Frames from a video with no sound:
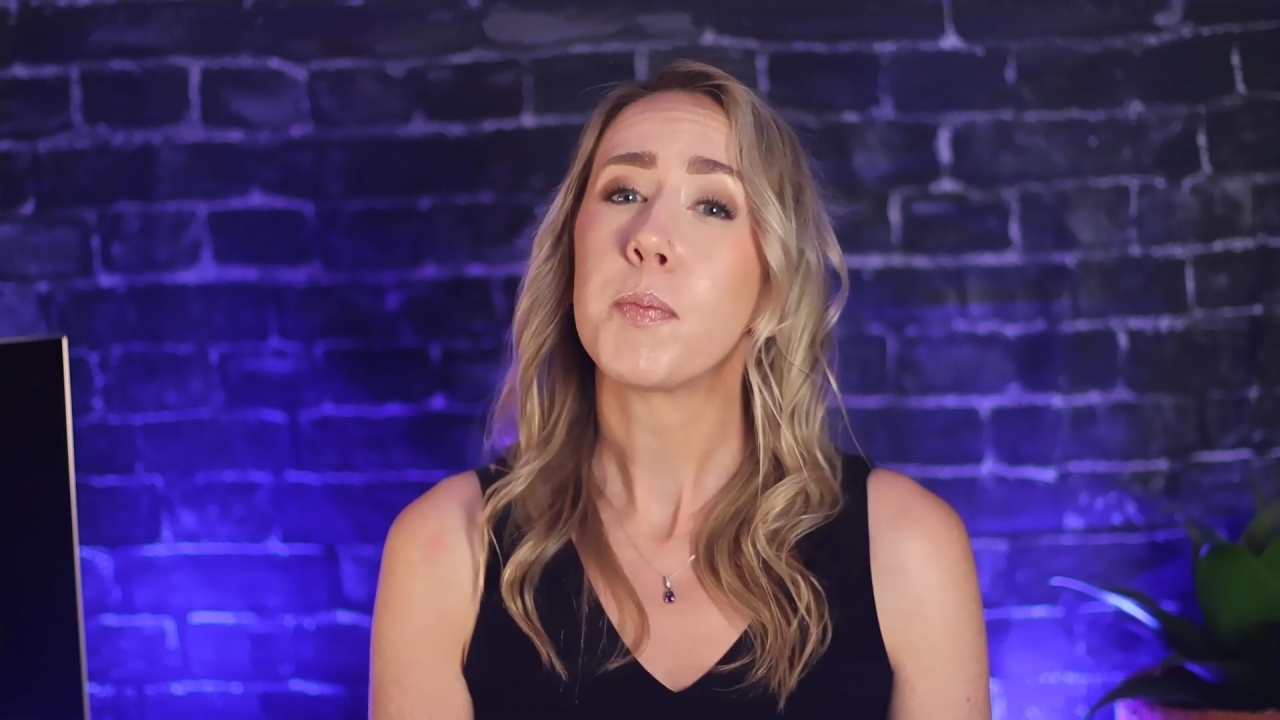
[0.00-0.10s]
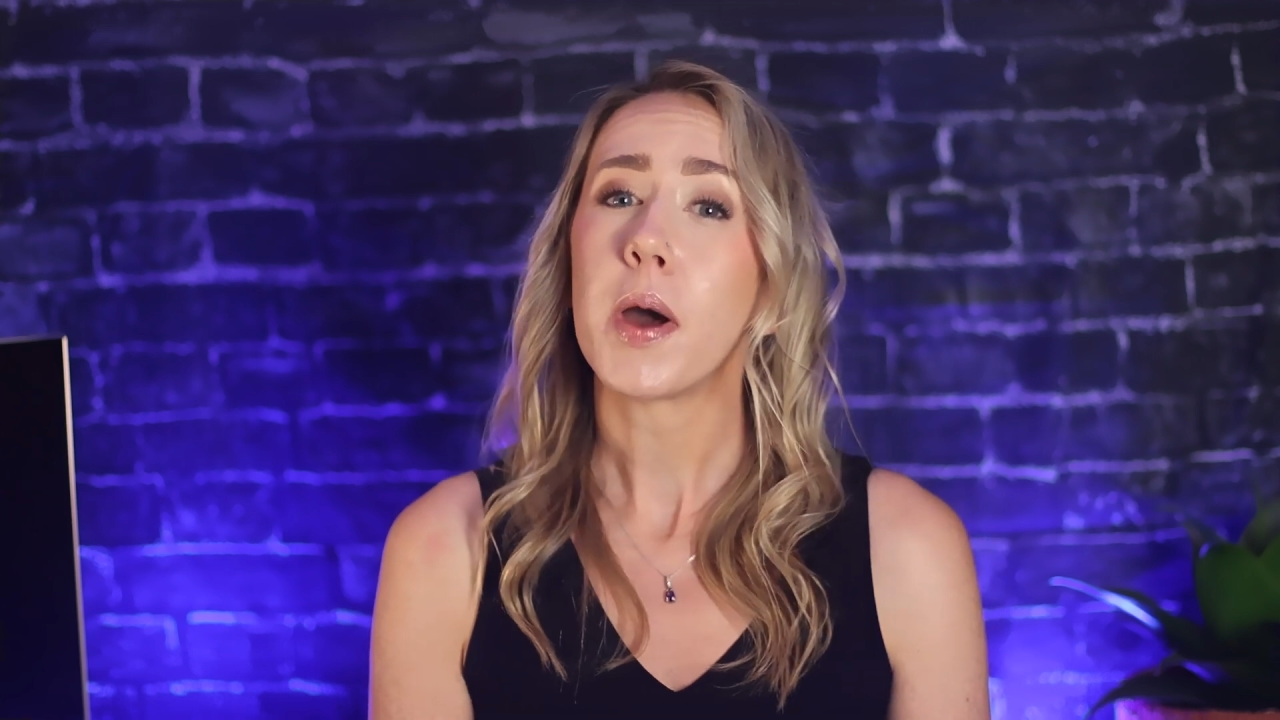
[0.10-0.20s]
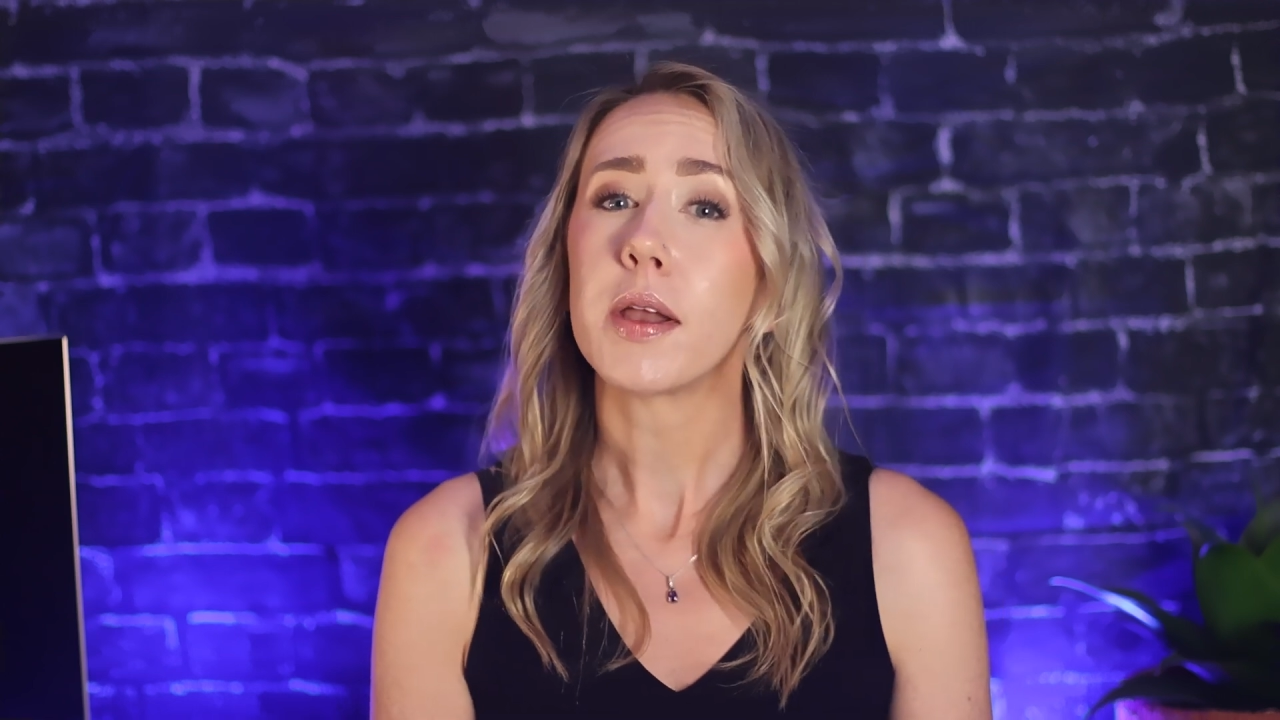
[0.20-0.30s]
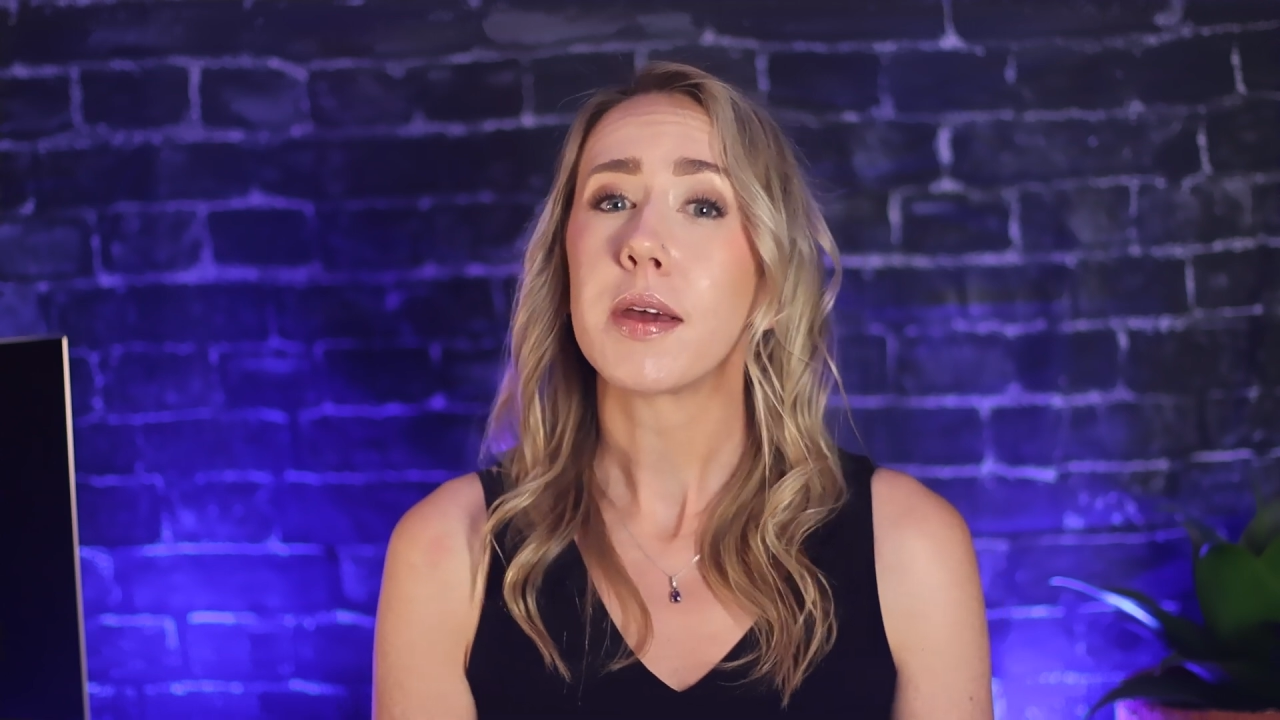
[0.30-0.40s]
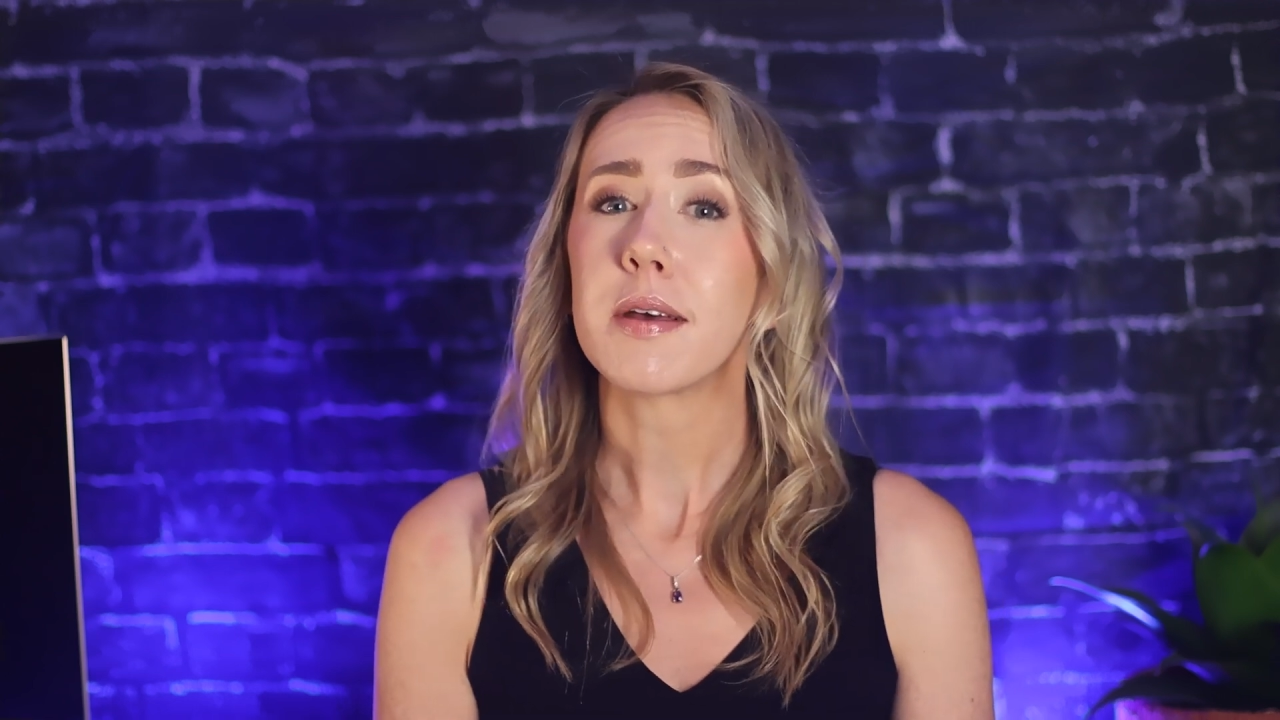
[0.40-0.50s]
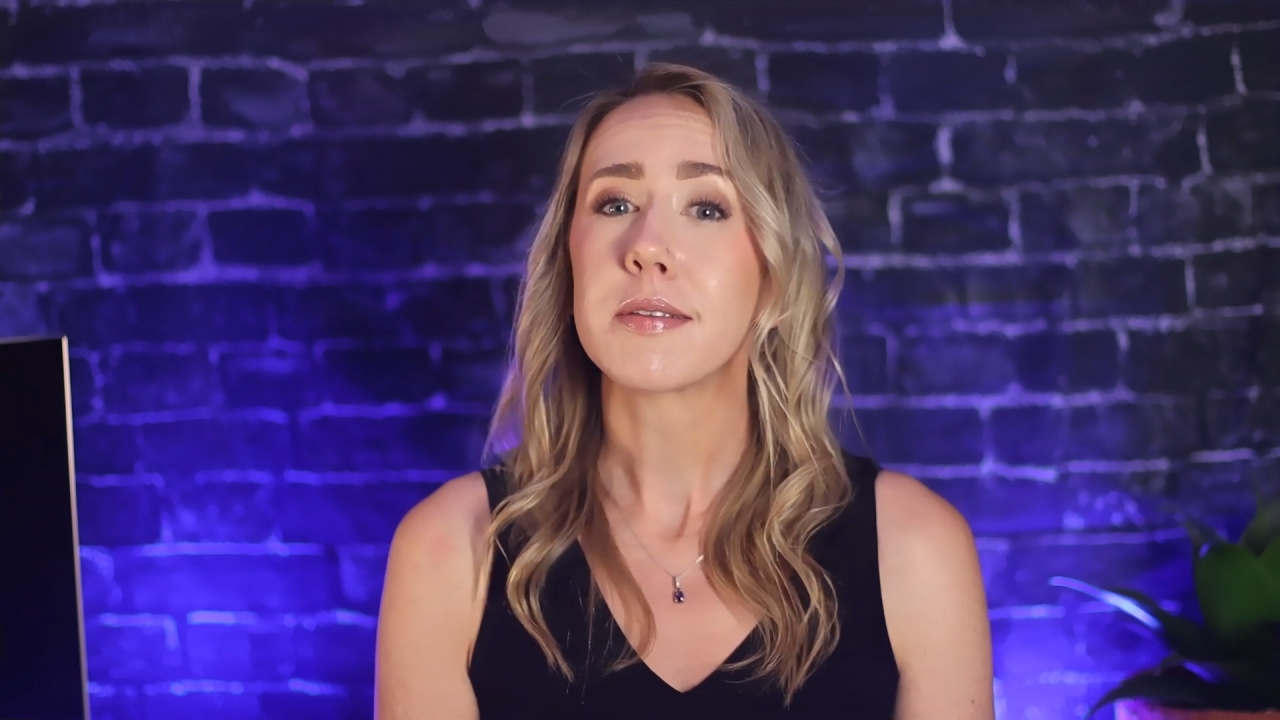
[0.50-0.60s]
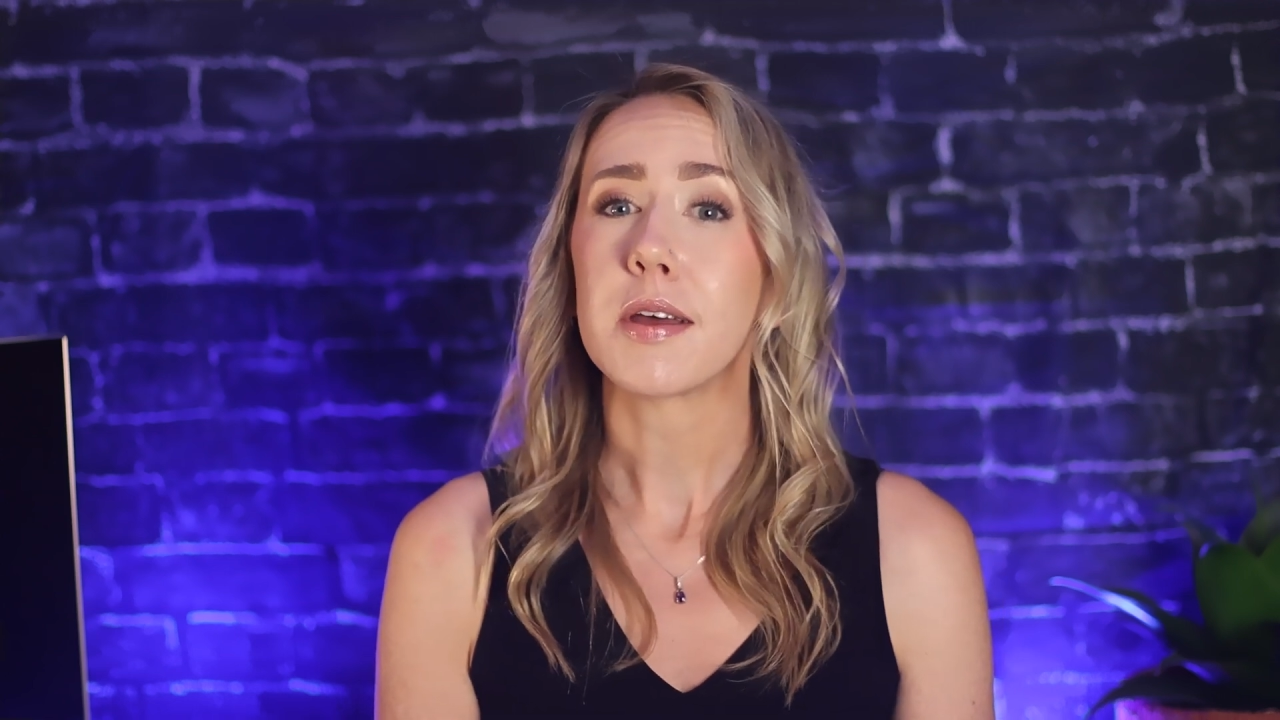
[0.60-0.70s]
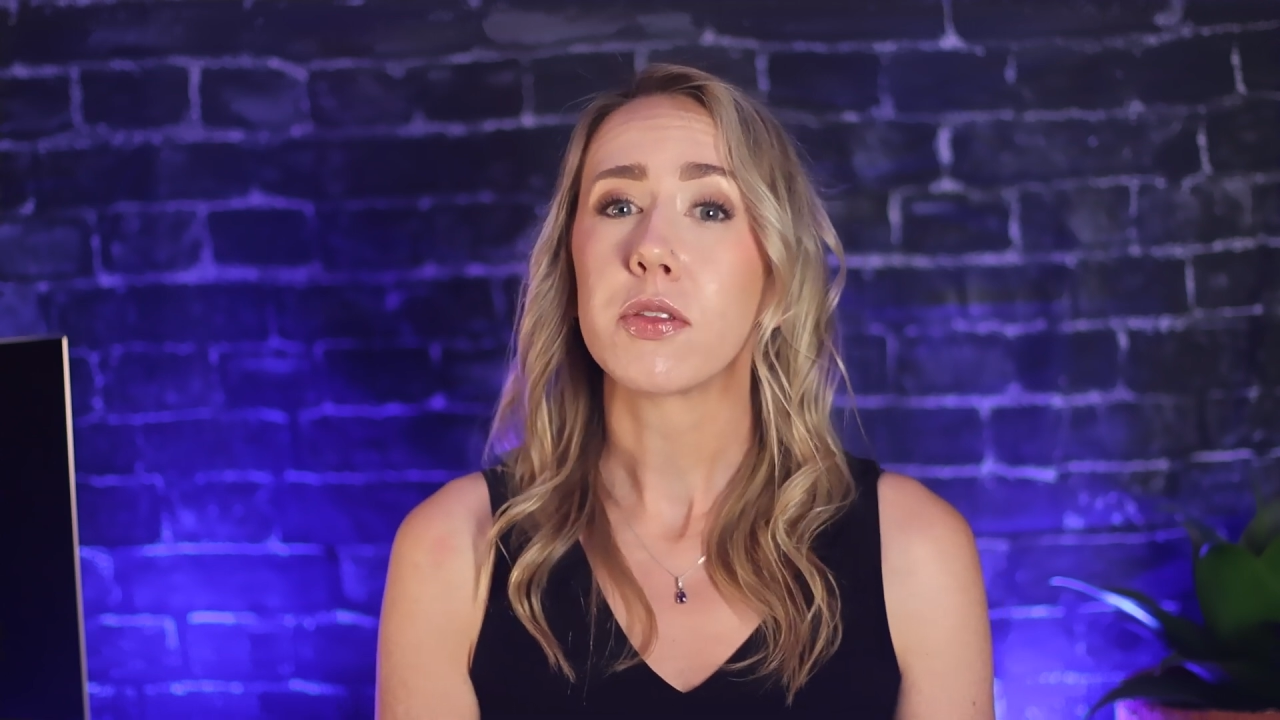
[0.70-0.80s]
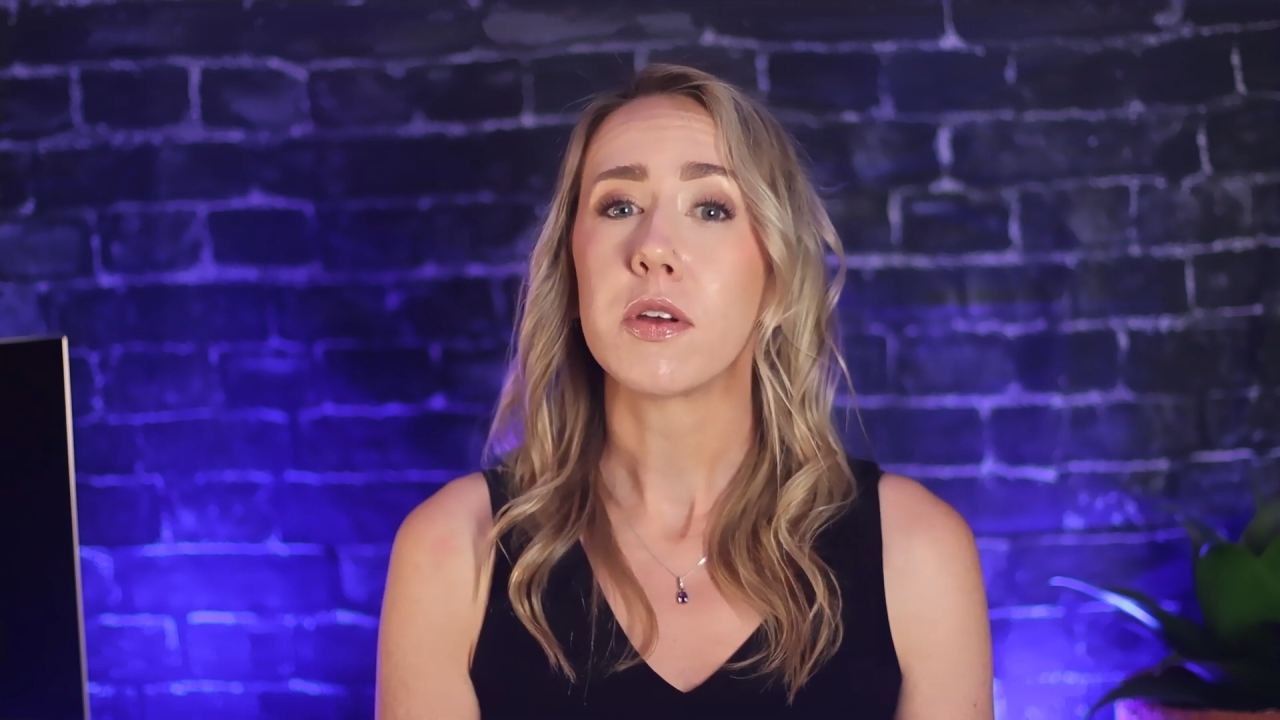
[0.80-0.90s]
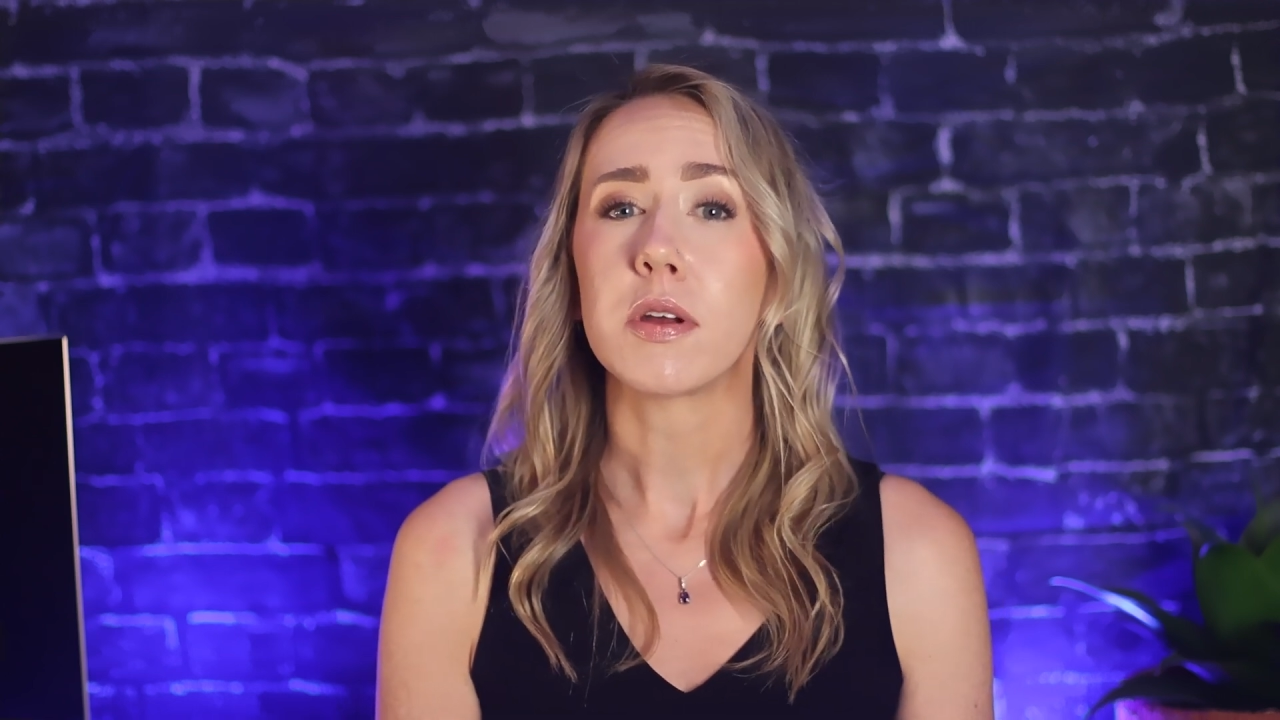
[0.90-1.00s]
podcast
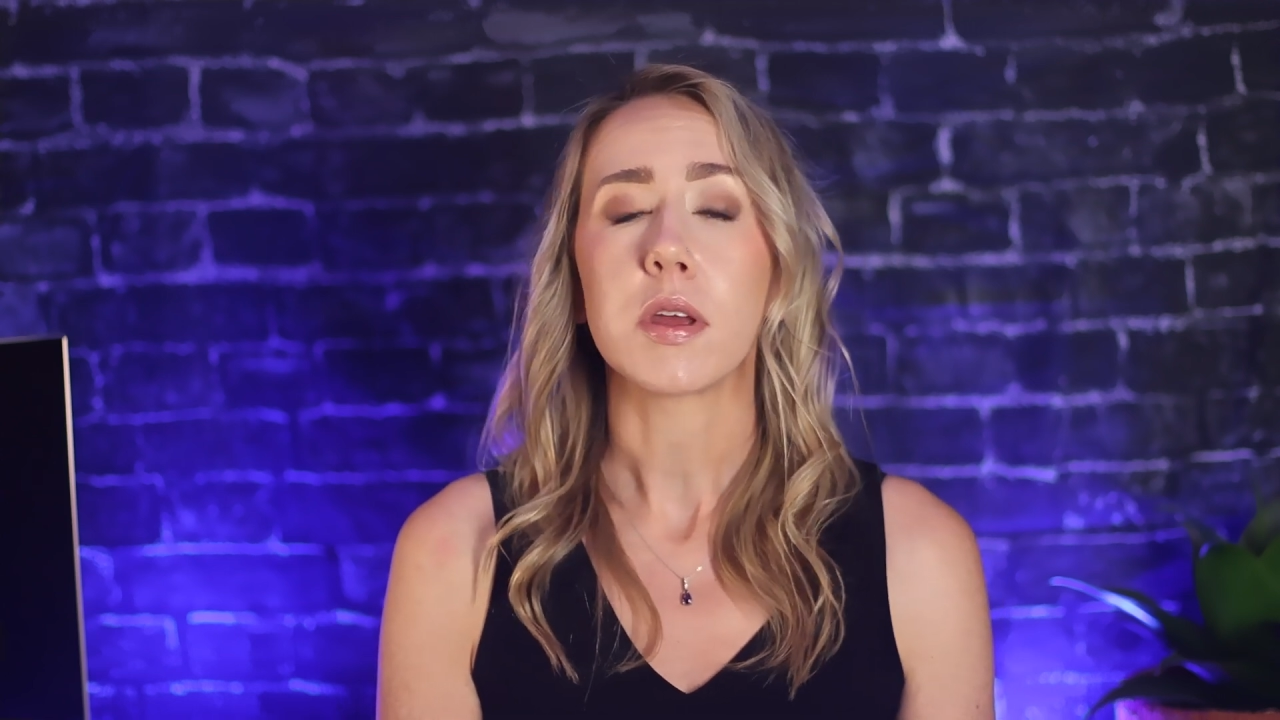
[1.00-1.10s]
out there,